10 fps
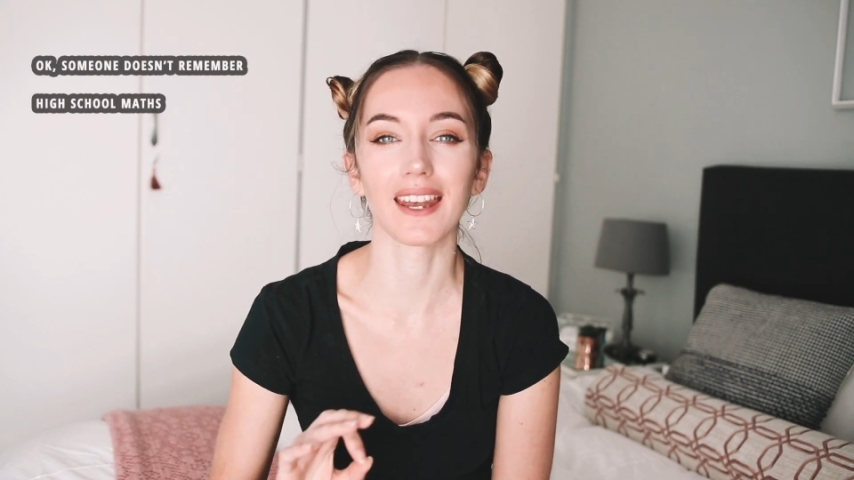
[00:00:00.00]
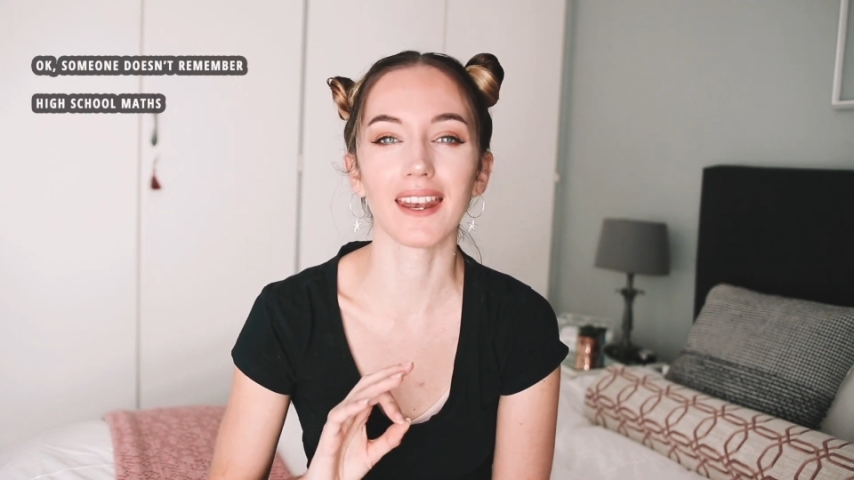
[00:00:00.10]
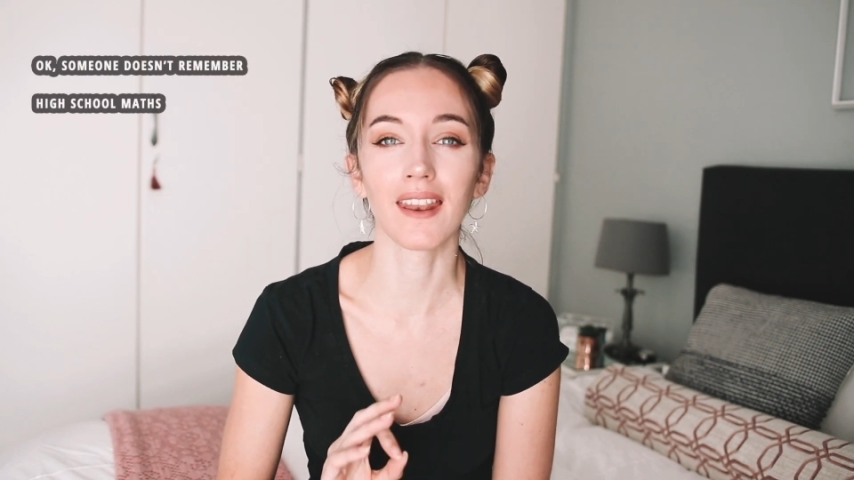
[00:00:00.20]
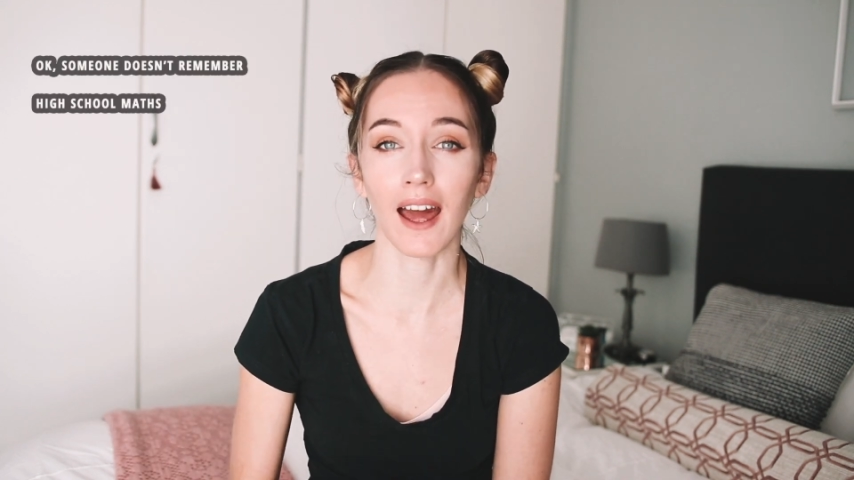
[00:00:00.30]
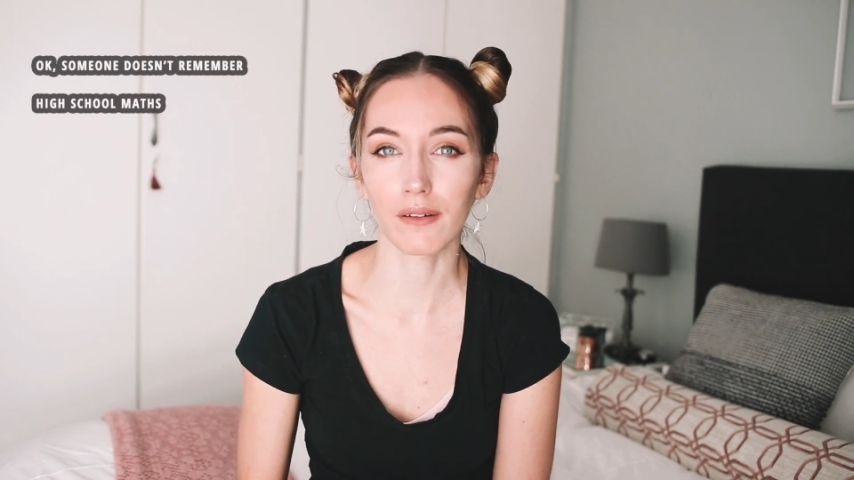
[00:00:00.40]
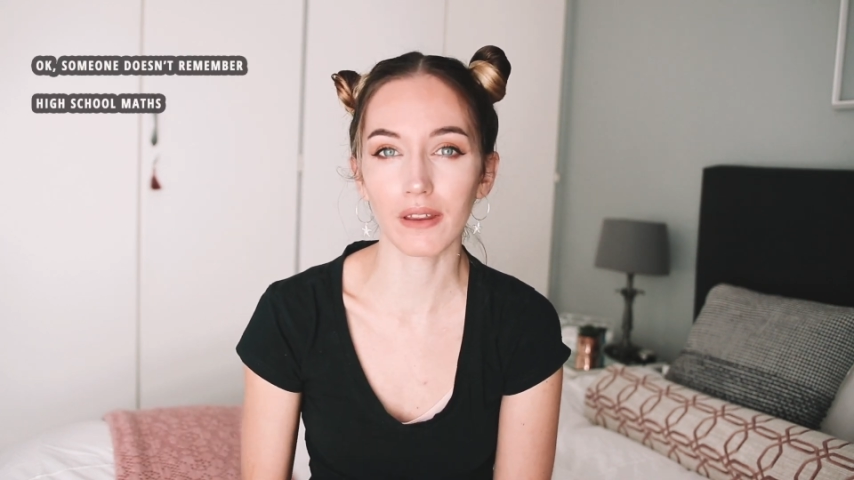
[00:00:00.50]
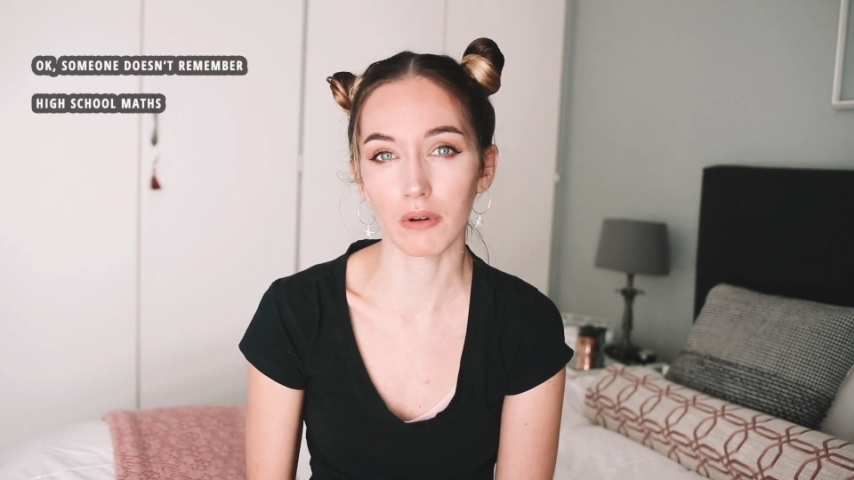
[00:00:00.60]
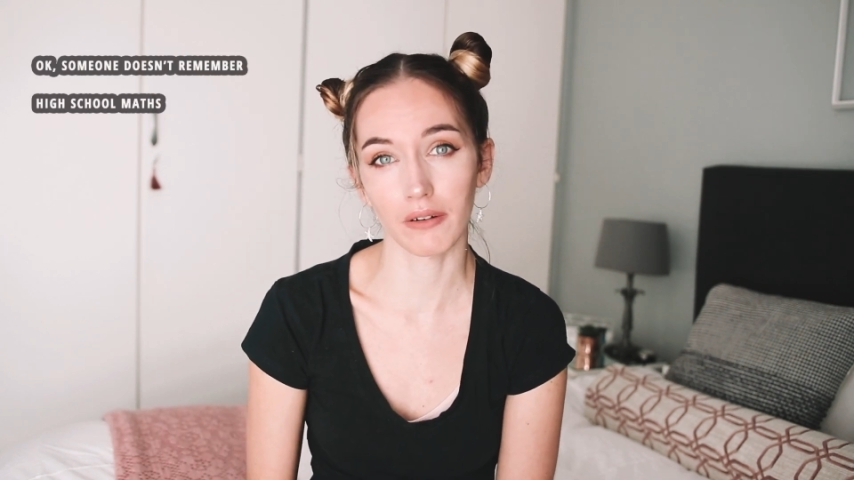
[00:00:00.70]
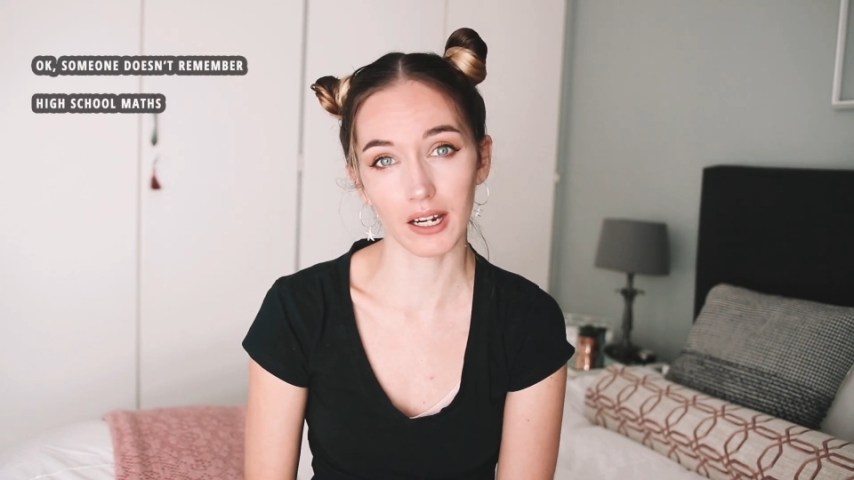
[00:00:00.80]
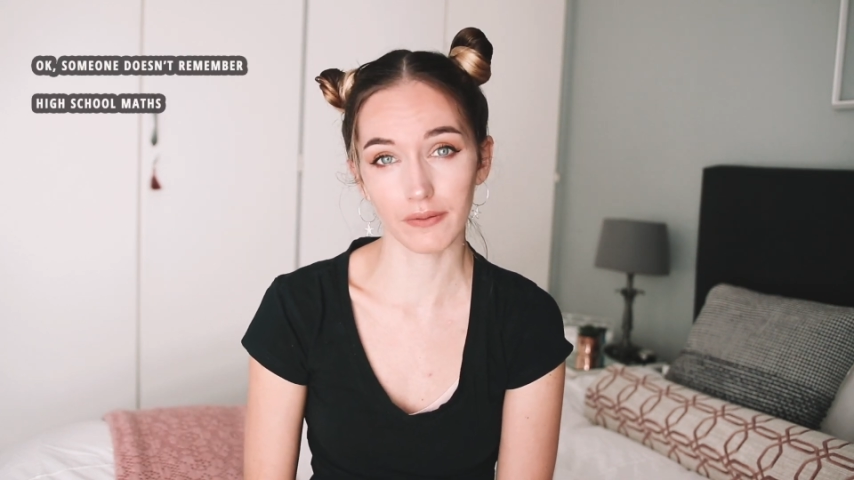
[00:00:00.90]
none of them
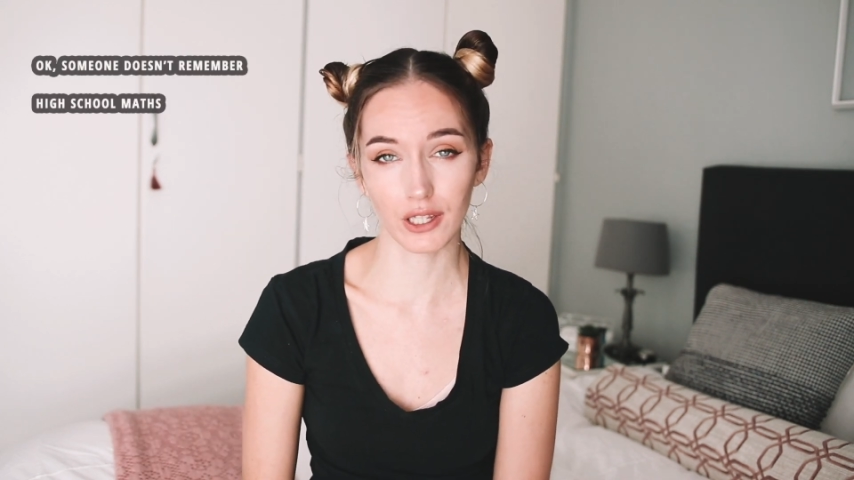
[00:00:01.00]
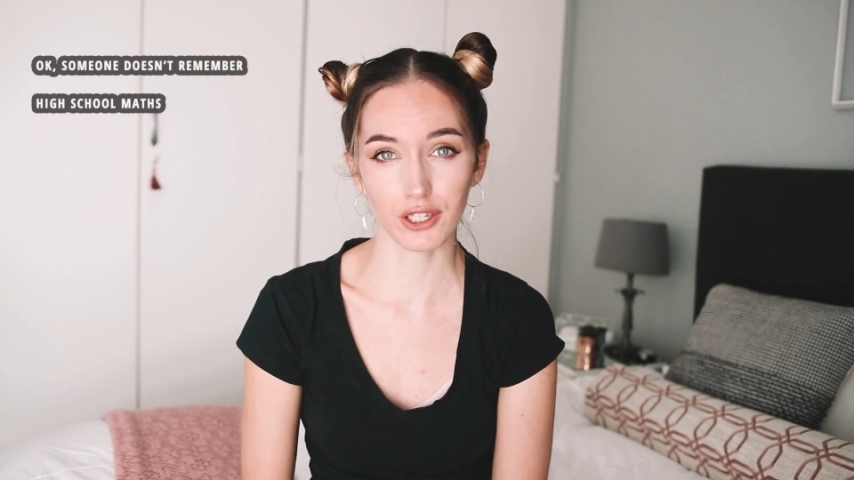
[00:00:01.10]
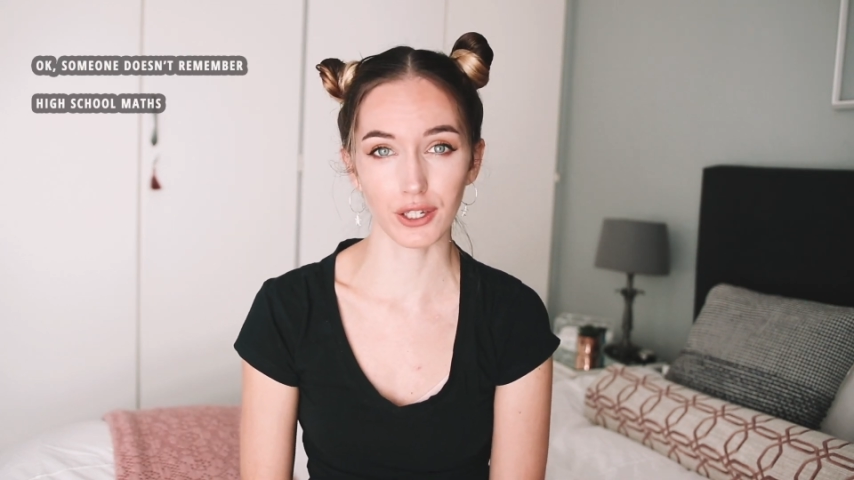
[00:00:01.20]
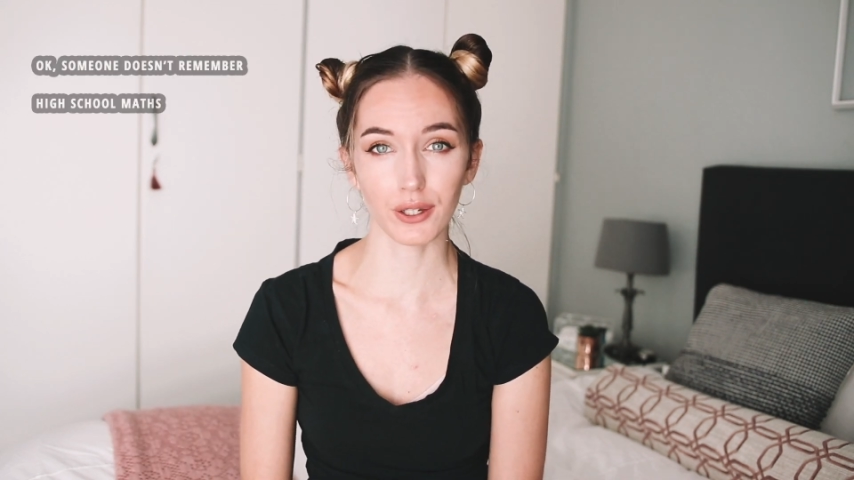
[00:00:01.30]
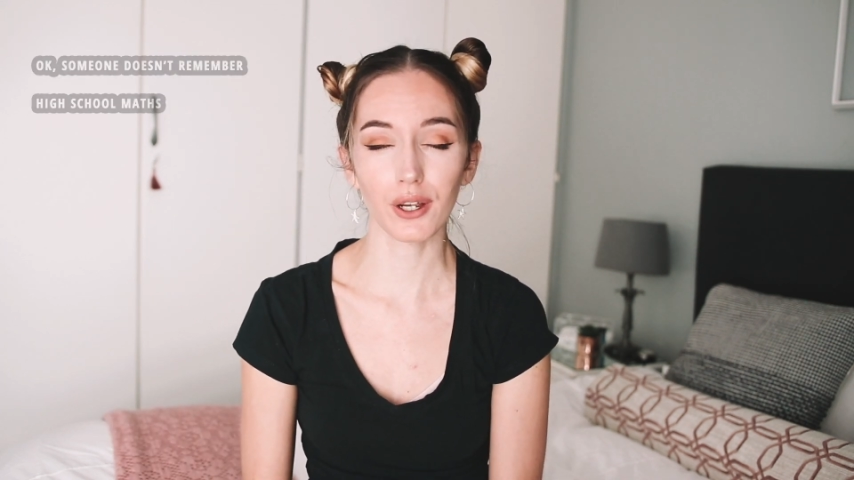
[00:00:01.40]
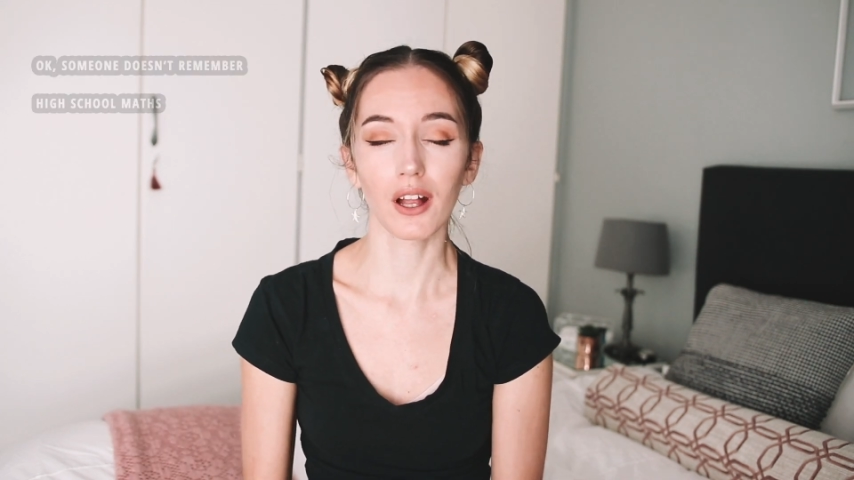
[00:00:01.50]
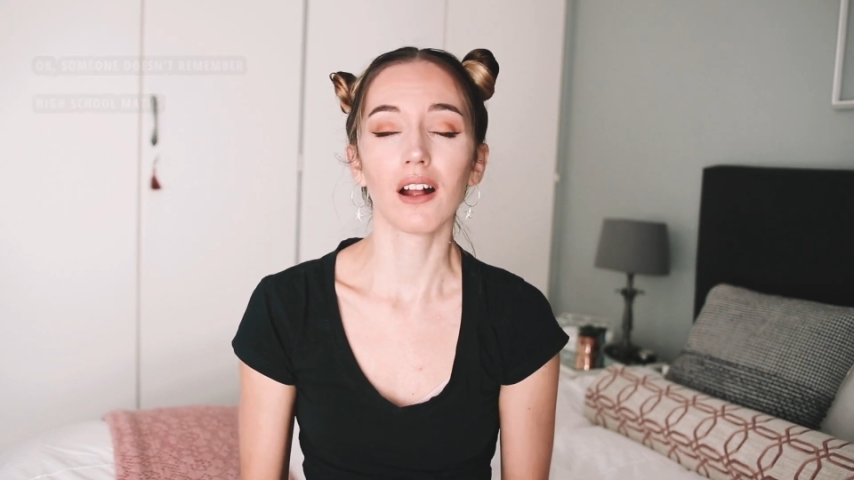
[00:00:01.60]
are relevant to you.